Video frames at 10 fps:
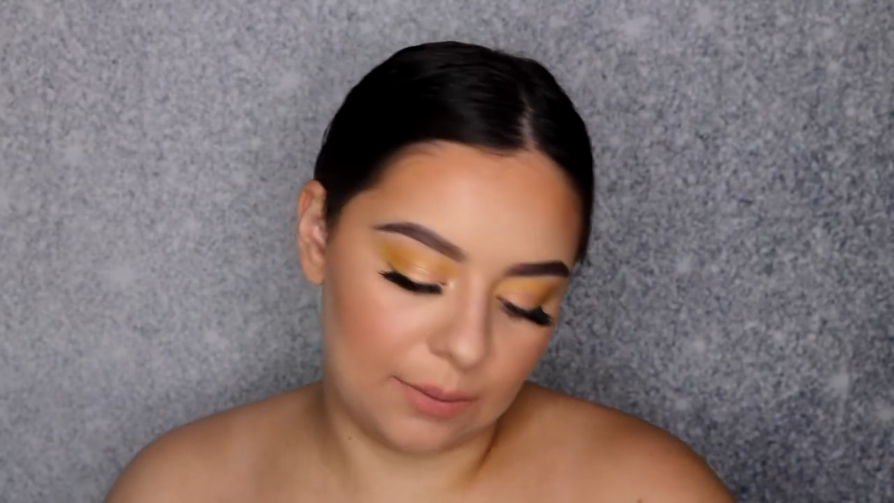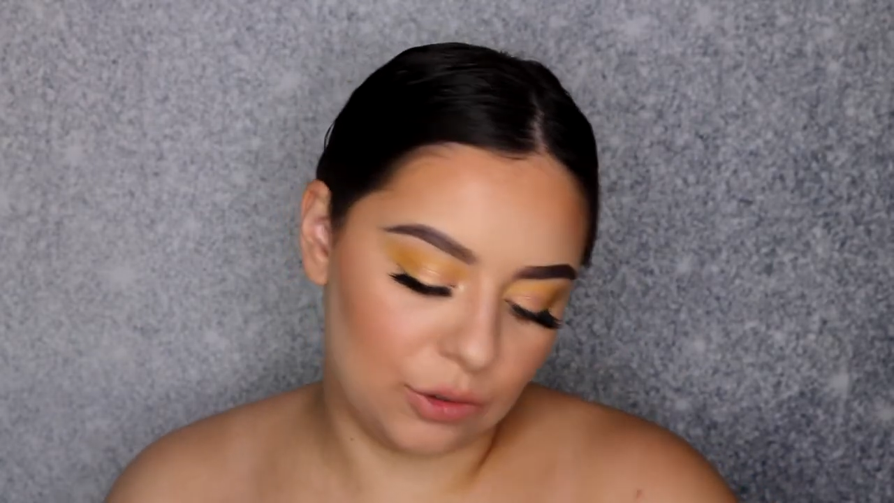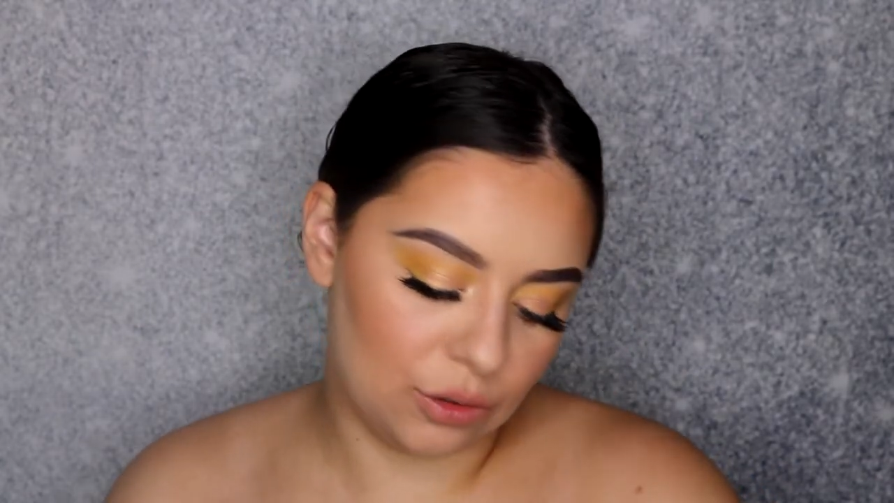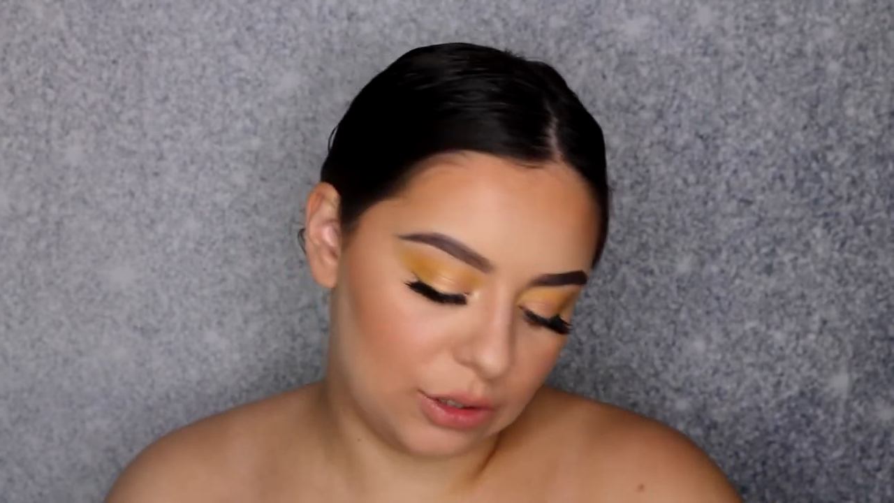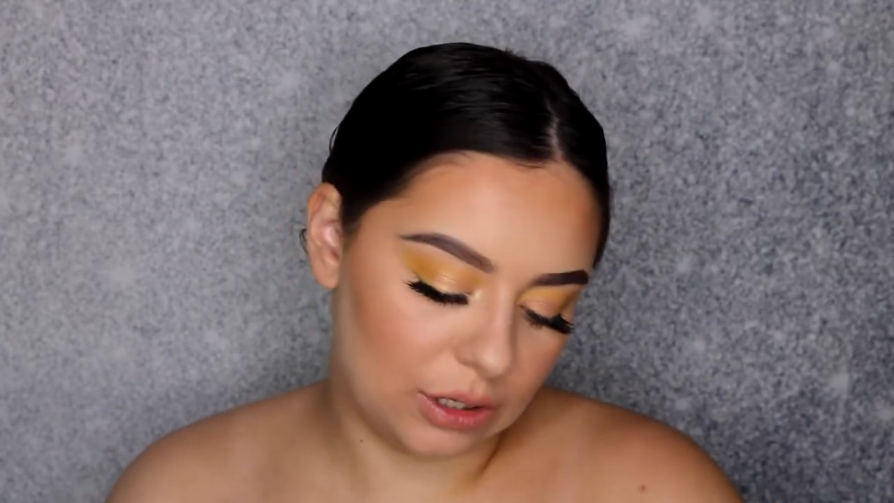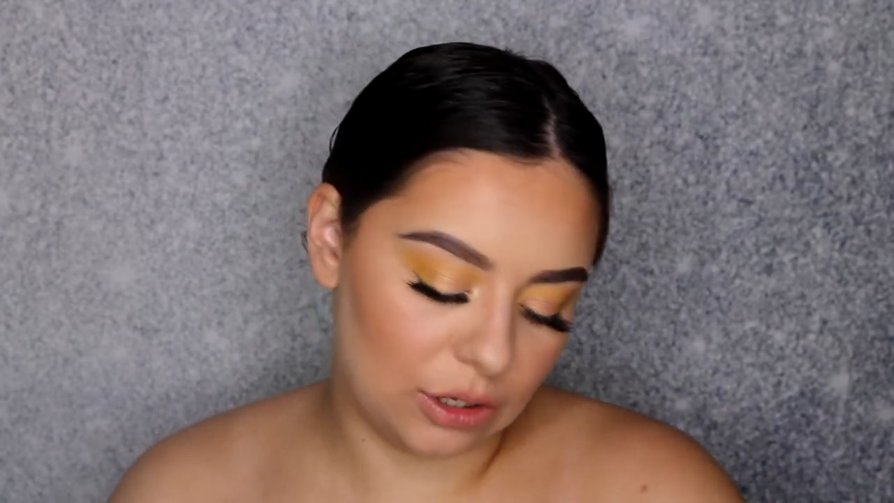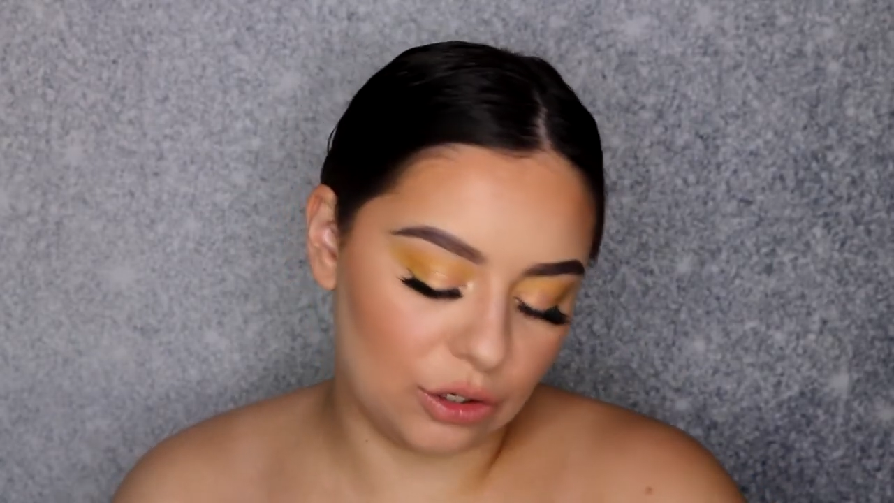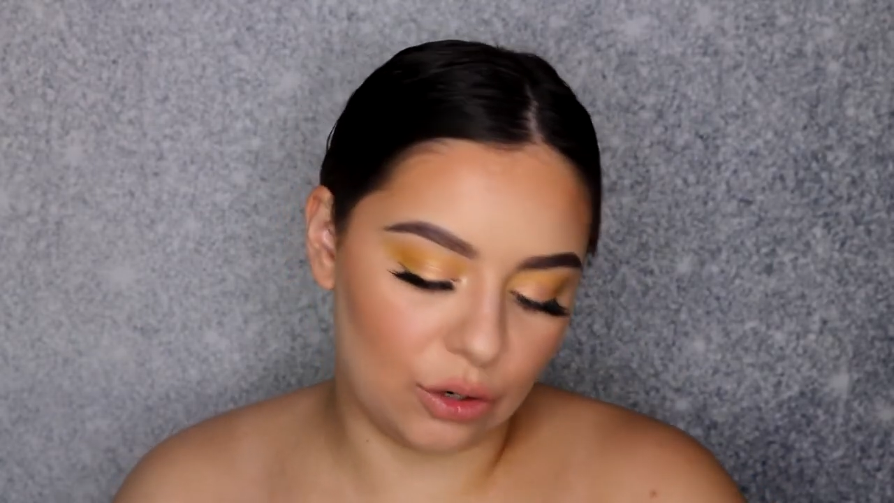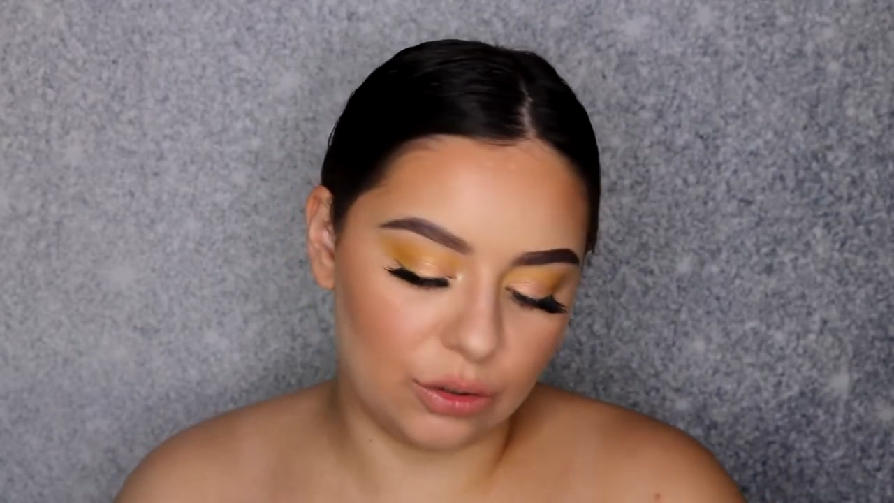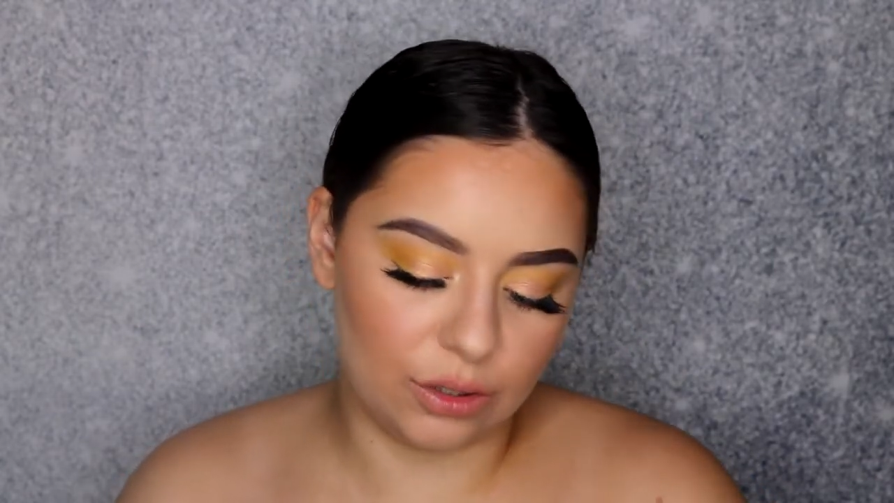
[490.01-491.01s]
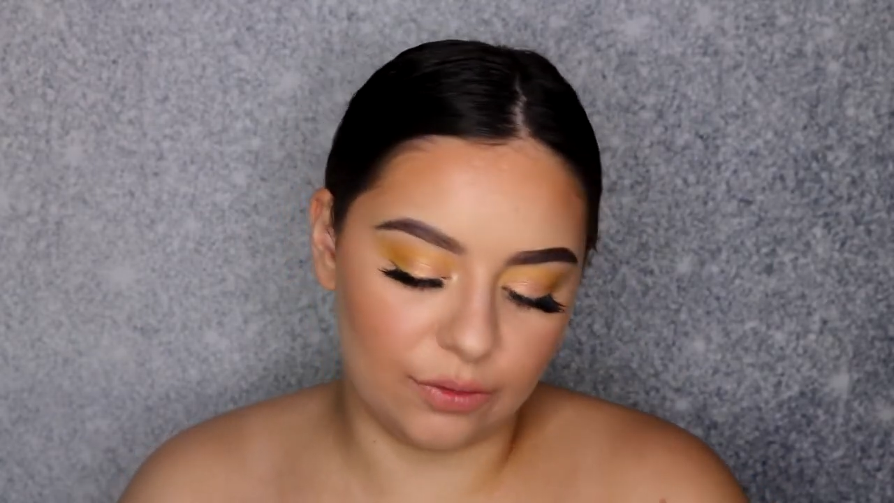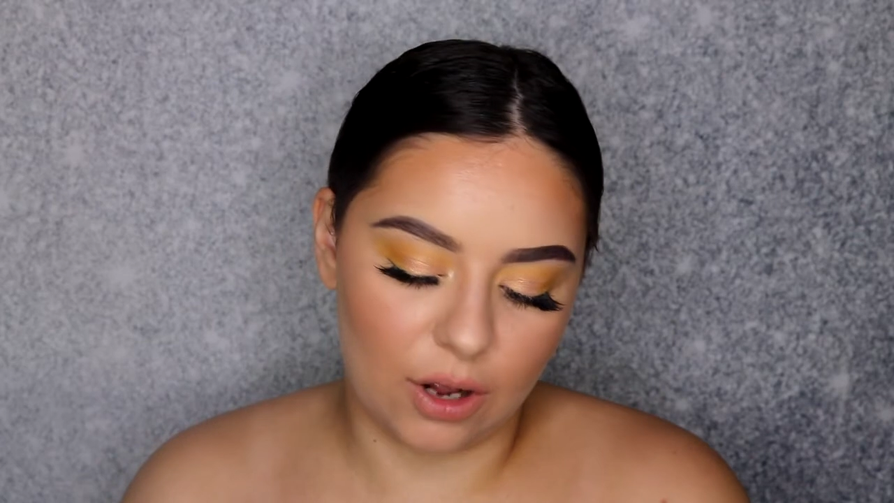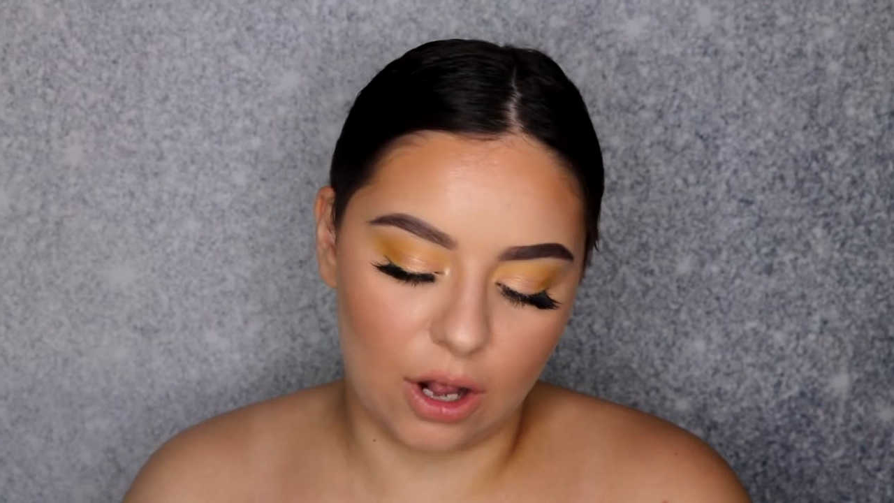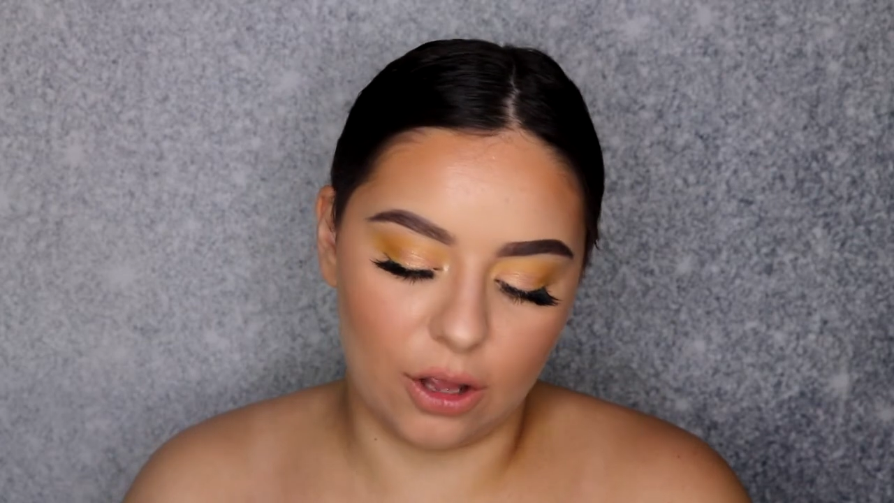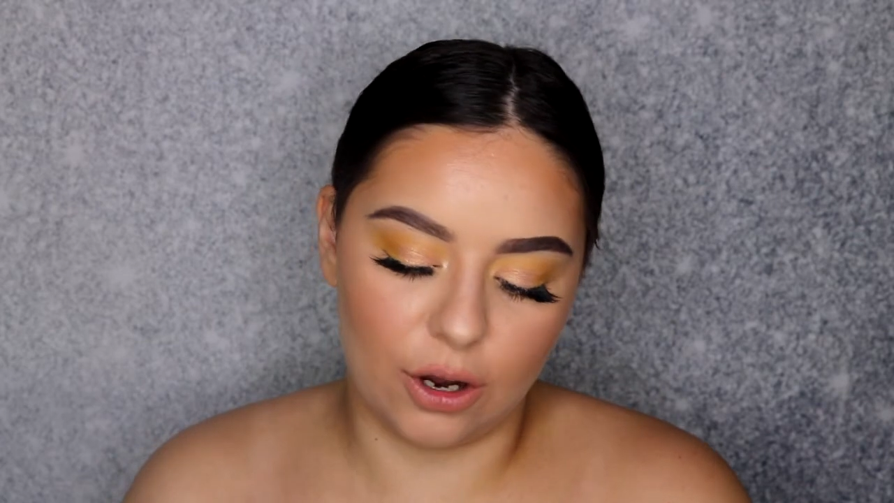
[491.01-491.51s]
I'm using the Dose of
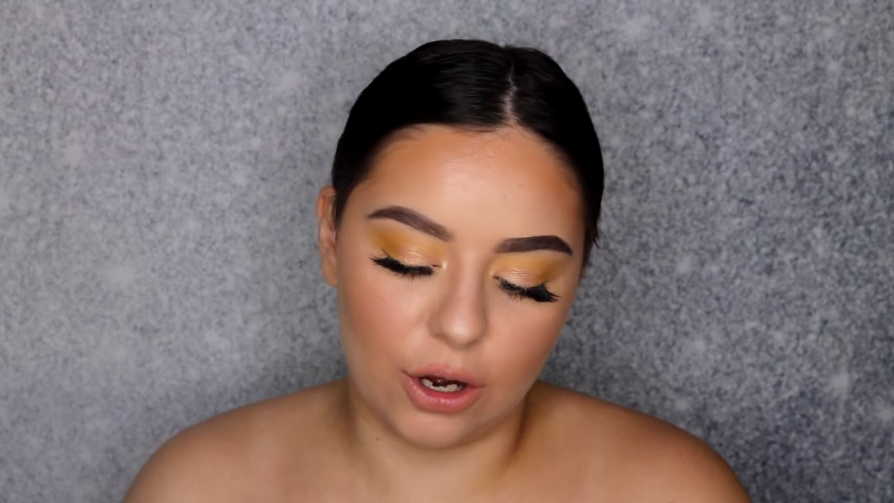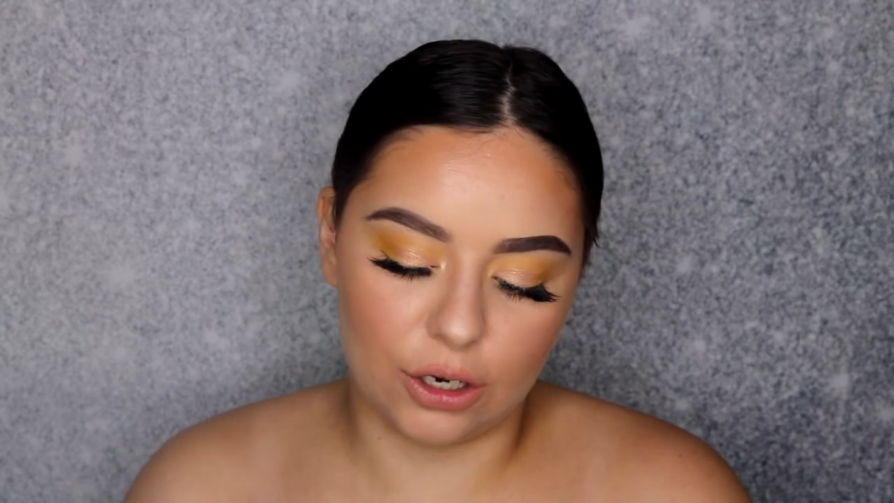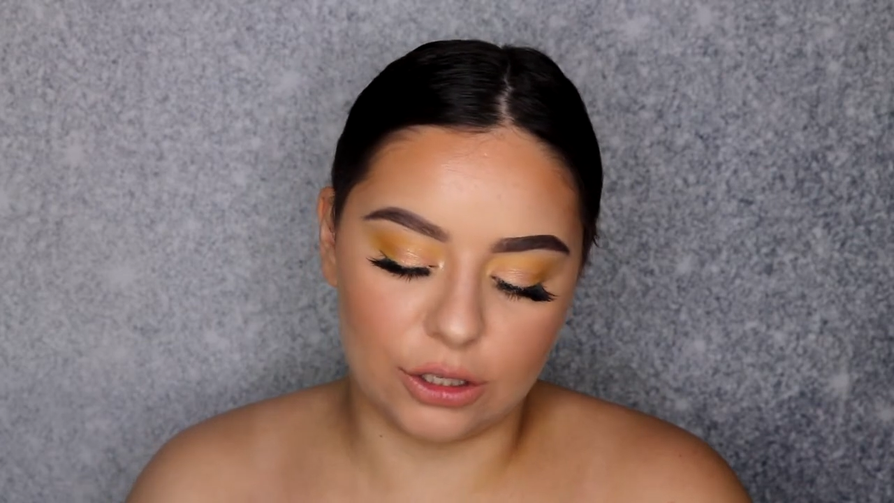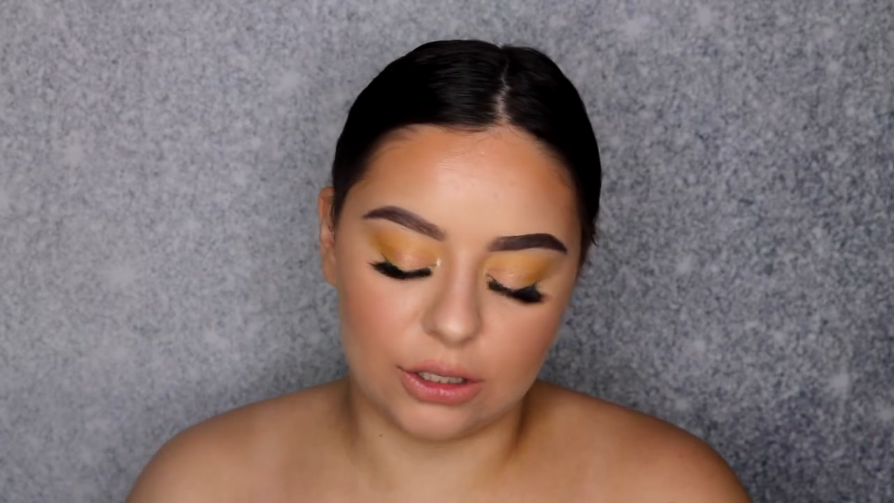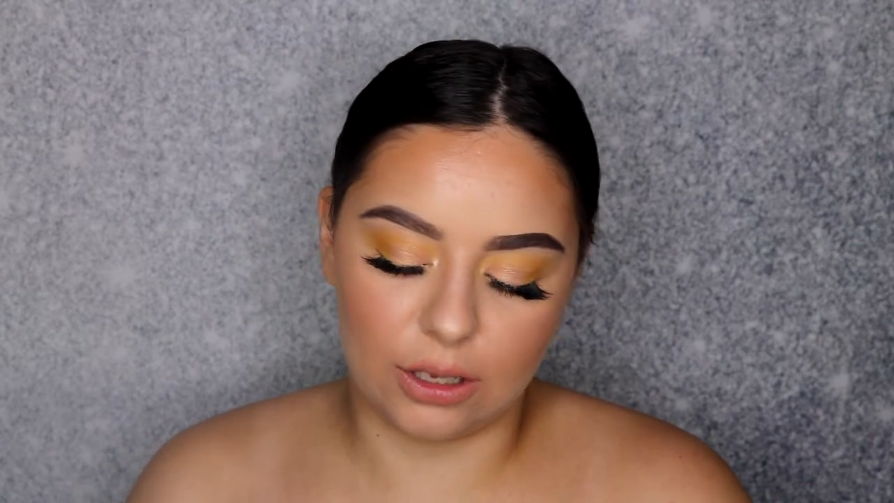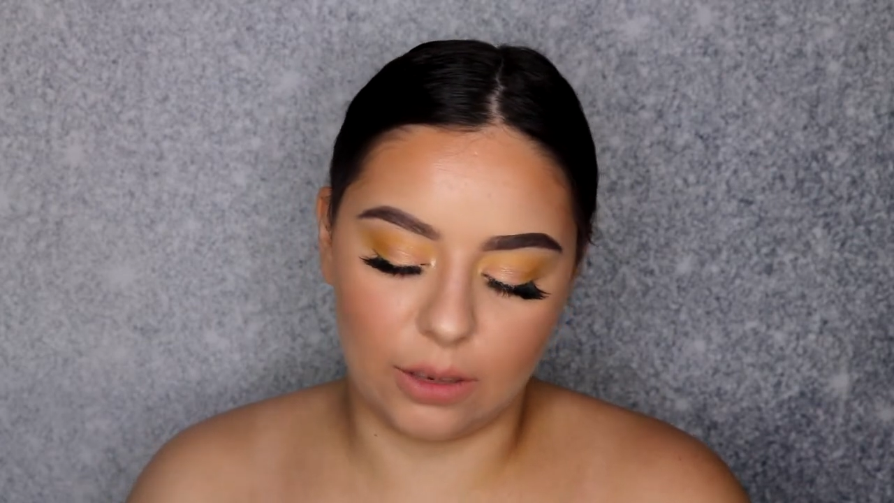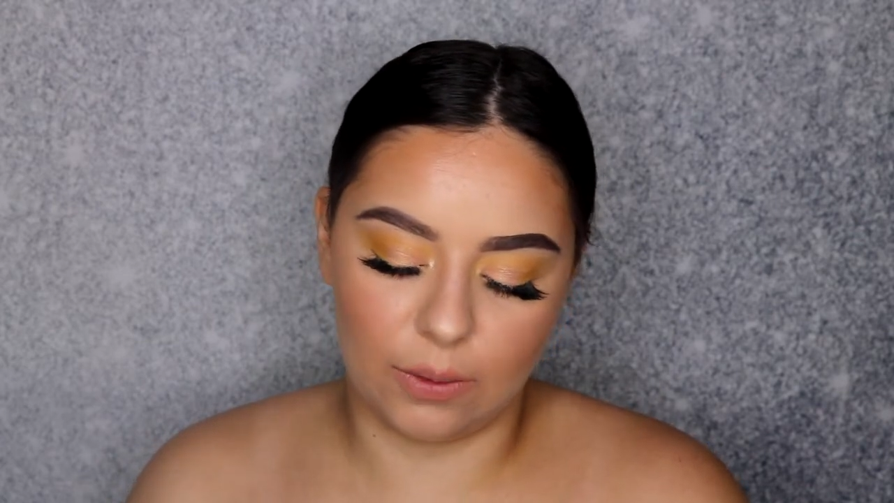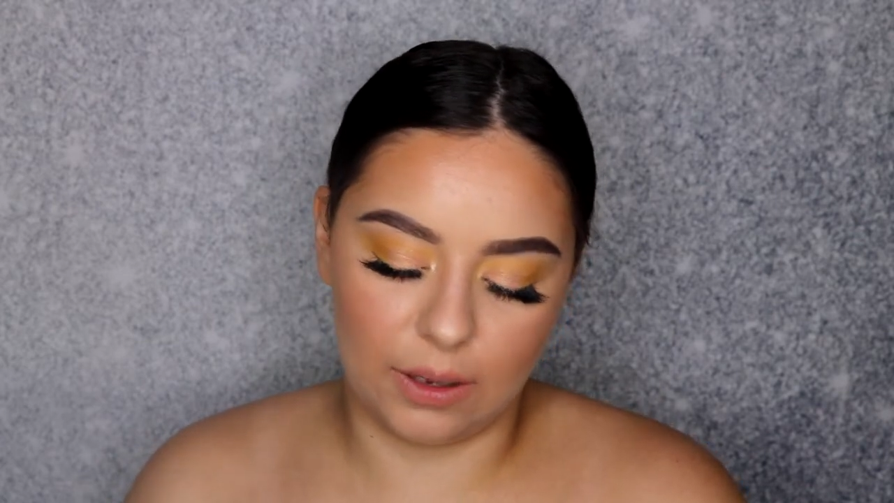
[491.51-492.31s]
Colors liquid